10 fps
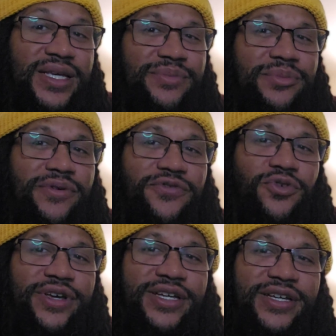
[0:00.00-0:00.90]
But
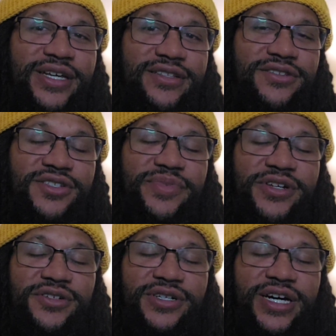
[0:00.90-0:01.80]
before he can get to the
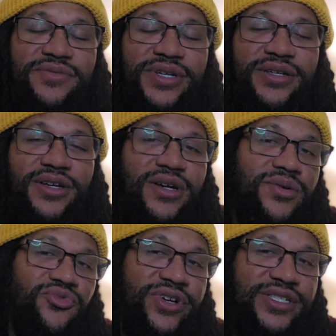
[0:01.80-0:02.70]
special announcement,
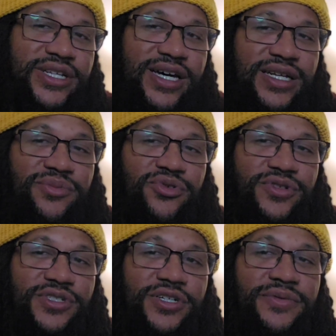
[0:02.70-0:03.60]
Prince Nana
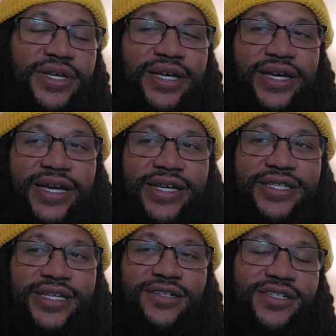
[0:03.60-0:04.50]
pulls up, and he's
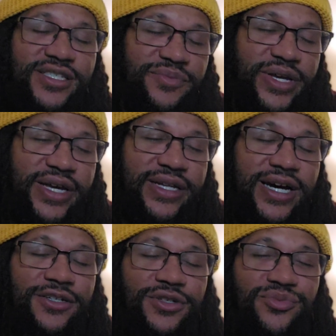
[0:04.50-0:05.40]
saying, "Listen, man,
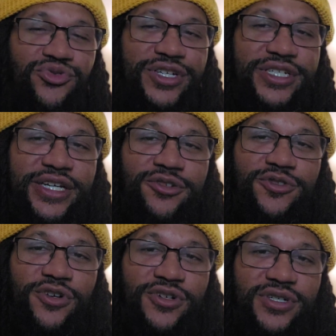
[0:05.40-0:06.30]
I don't appreciate you
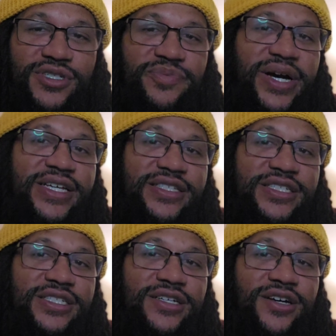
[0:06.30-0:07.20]
talking
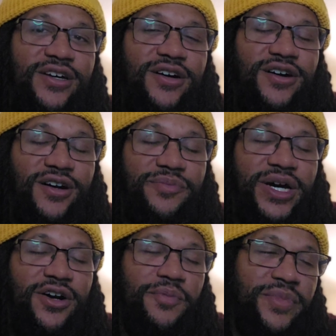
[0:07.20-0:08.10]
spicy
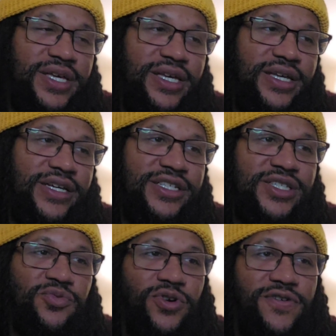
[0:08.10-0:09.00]
about me and
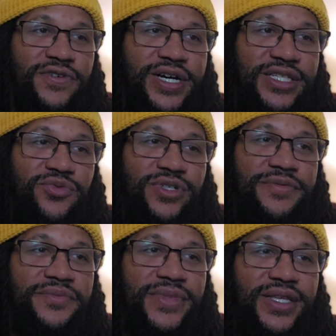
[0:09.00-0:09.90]
Swerve last week."
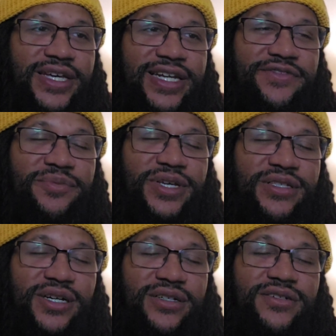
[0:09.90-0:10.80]
And MVP's
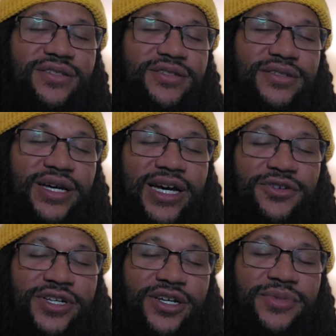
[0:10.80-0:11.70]
like, "Listen, I
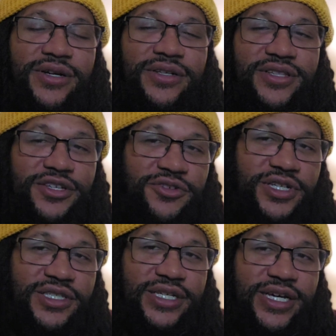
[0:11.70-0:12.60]
don't care about nothing you
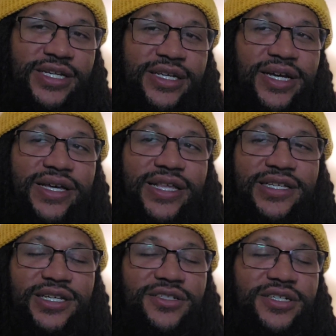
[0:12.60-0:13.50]
just said. That
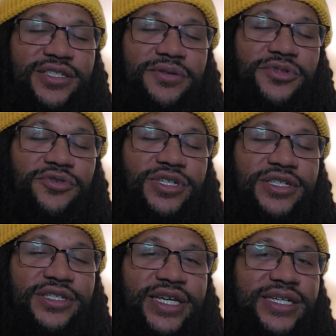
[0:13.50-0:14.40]
sounds like something you
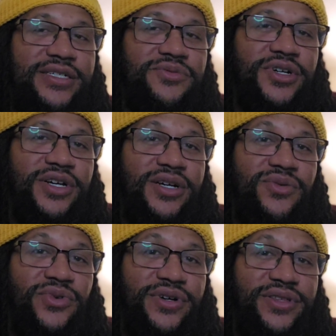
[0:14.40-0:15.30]
need to take up
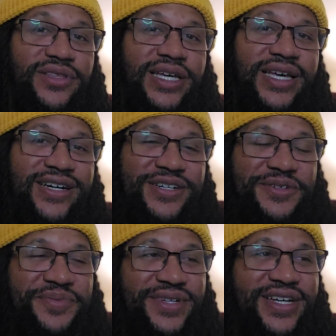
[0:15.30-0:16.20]
with
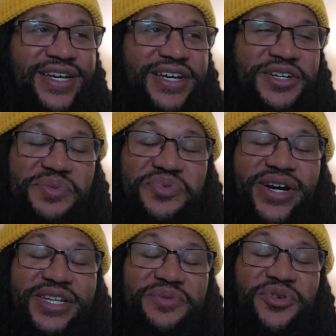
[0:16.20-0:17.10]
the
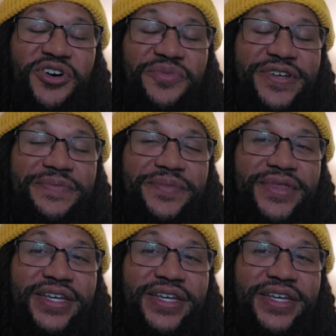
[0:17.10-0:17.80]
complaint department."